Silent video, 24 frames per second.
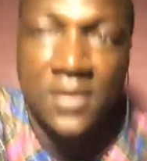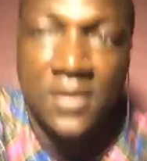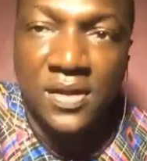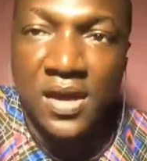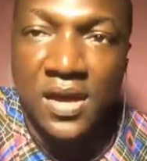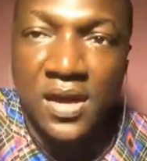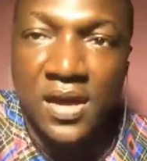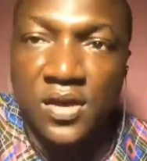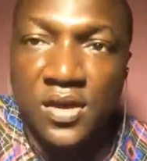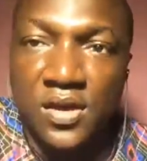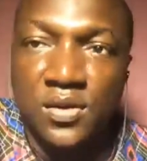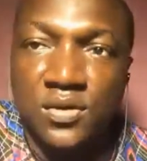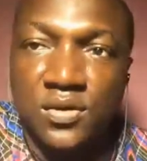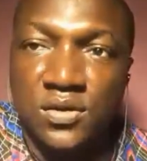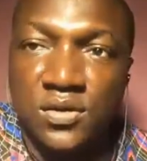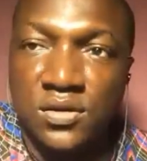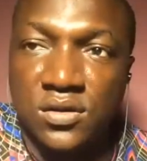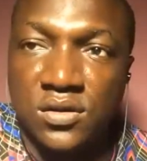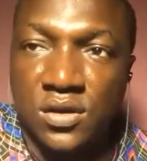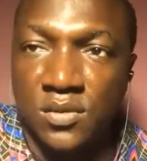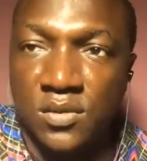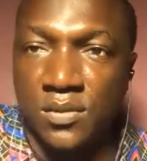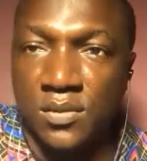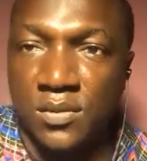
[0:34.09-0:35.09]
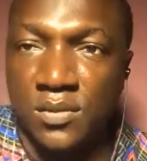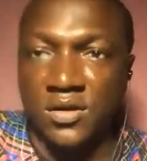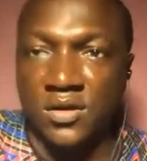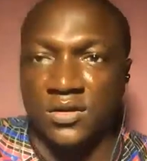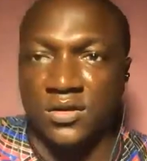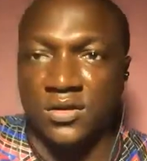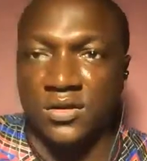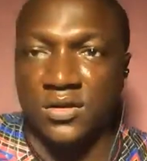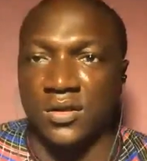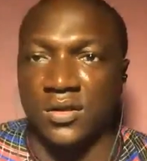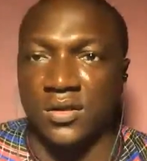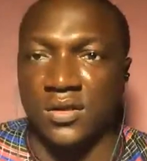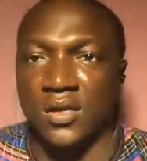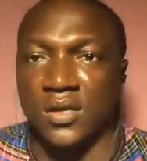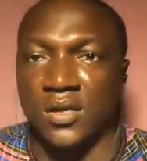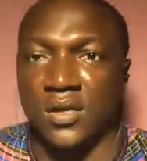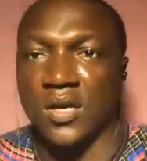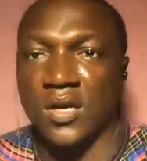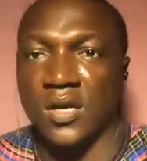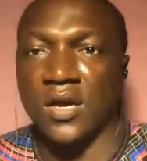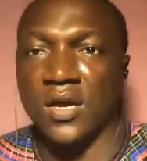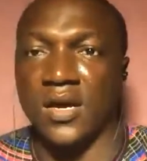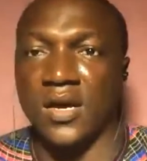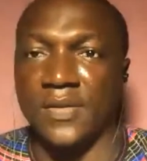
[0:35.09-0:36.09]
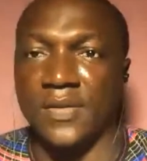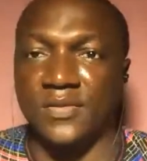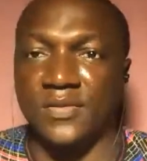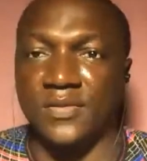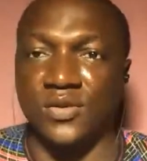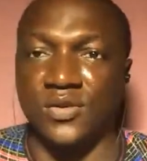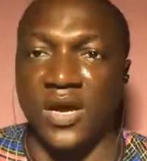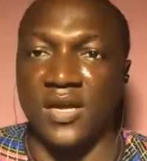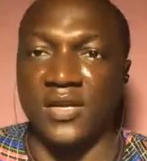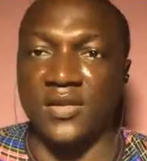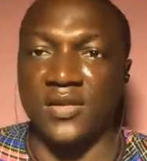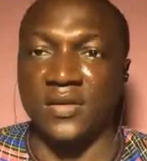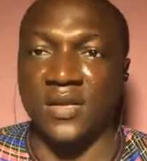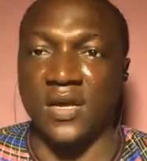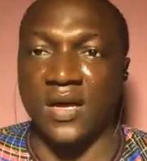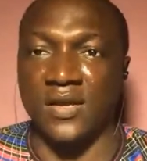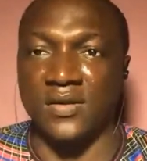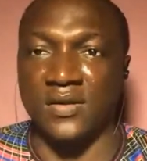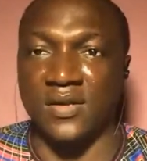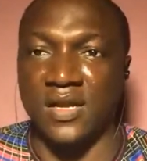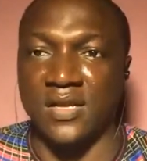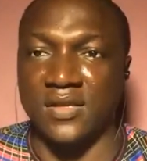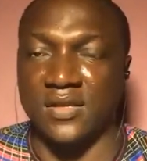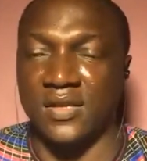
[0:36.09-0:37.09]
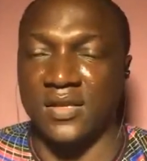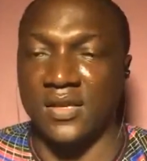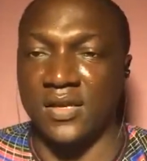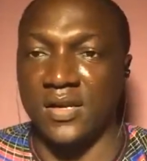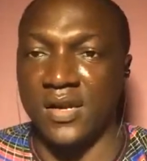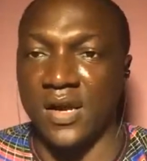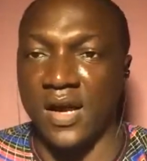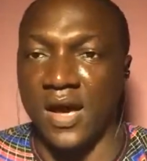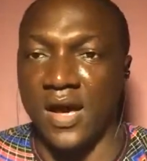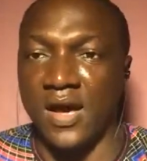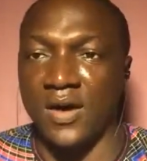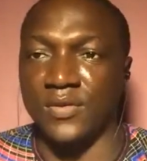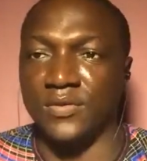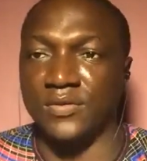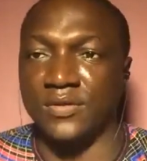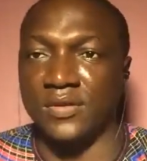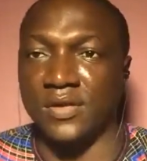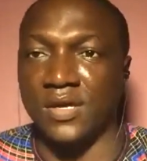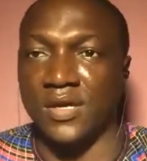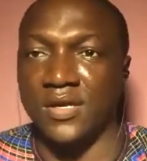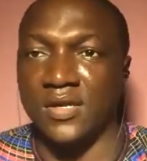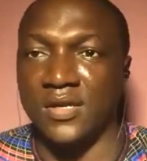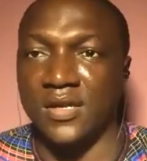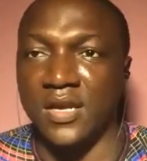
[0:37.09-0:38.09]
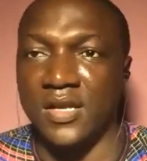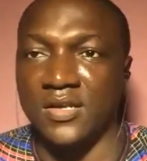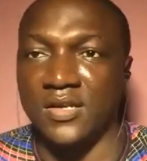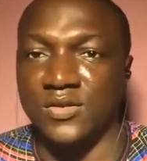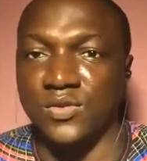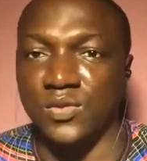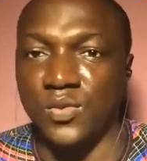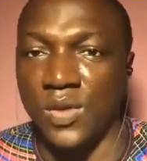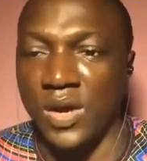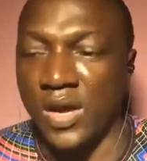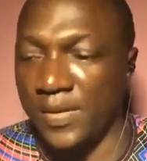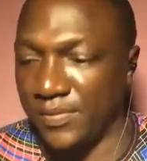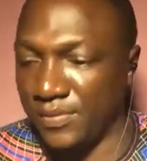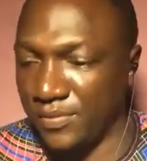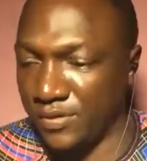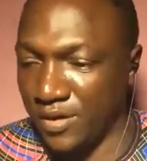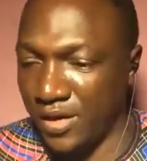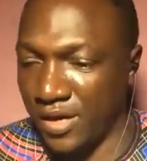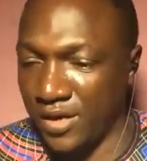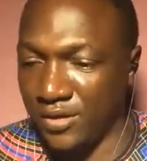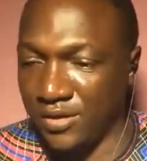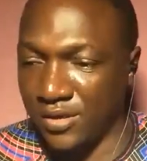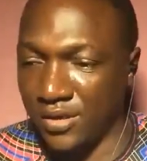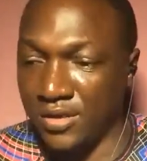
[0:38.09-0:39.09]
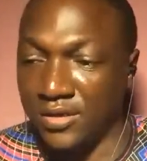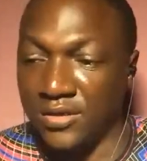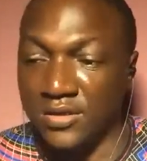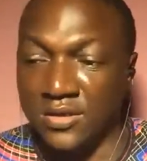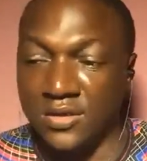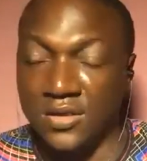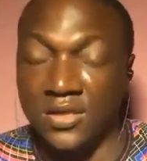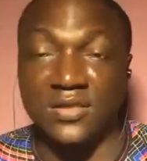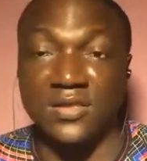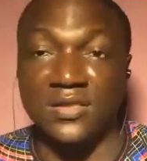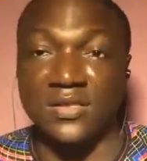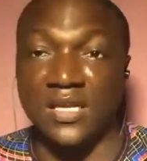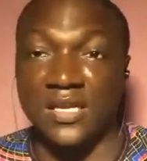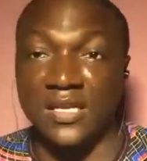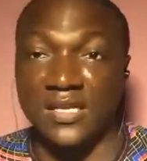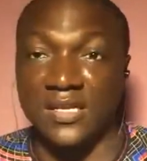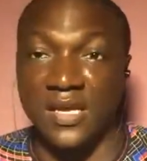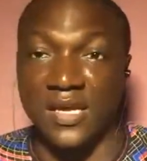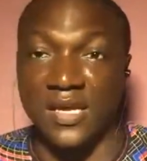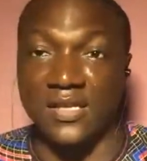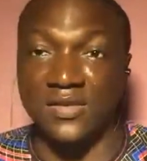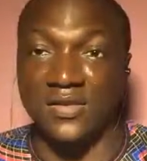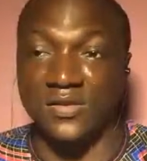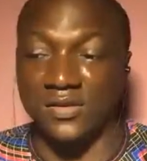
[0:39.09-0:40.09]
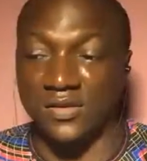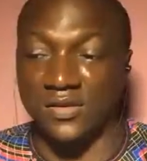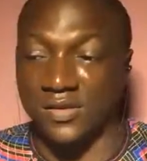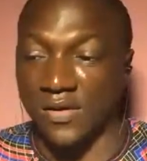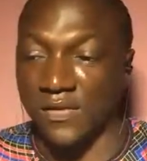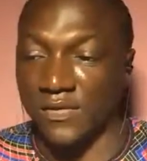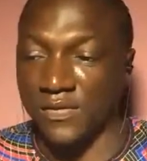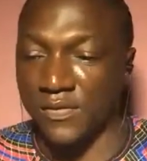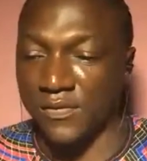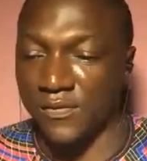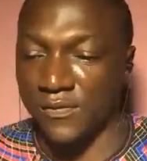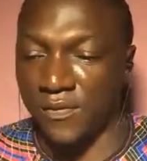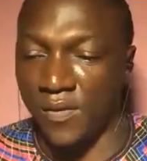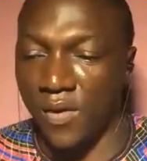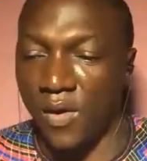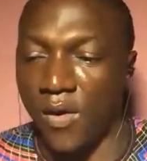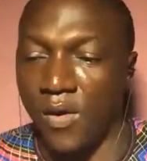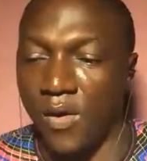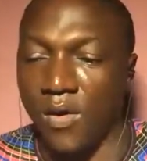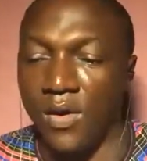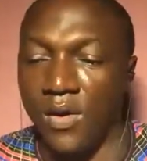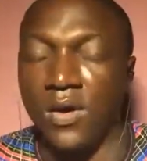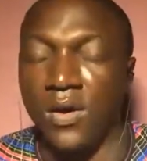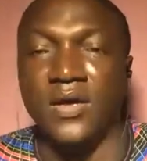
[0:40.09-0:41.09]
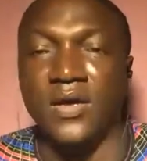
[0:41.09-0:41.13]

Thank you so much. I'm trying another thing out, and that's why I'm trying this. This is the day 74.